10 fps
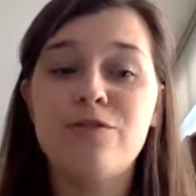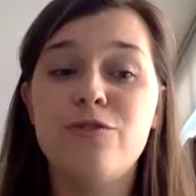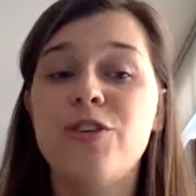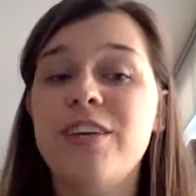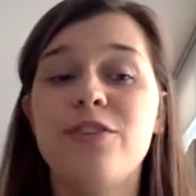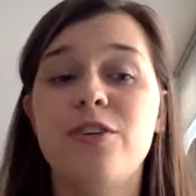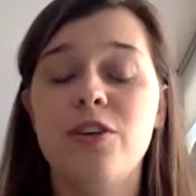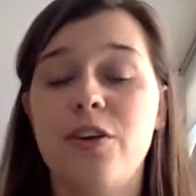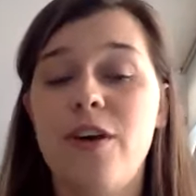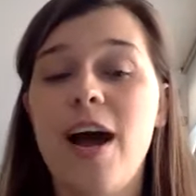to even
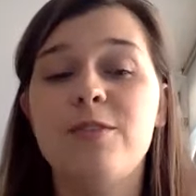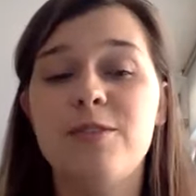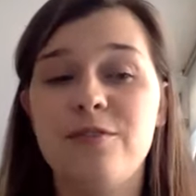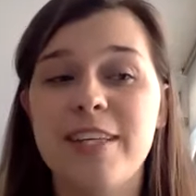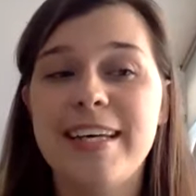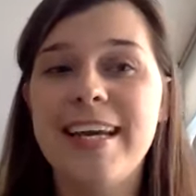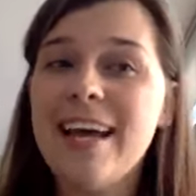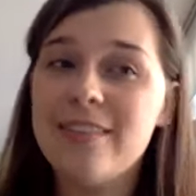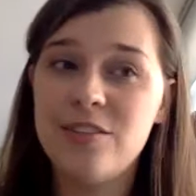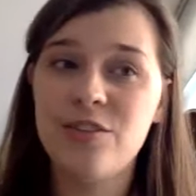
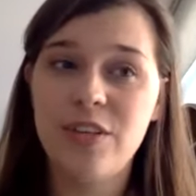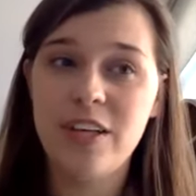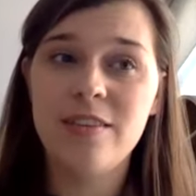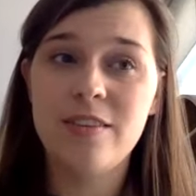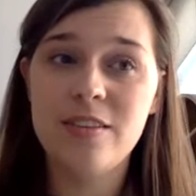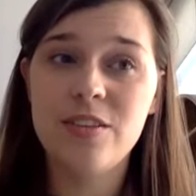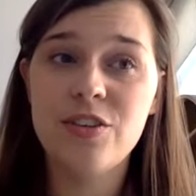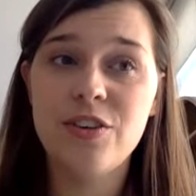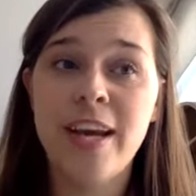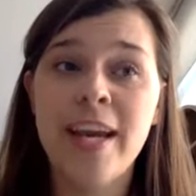get to the
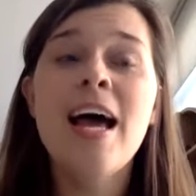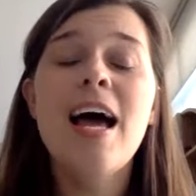industry.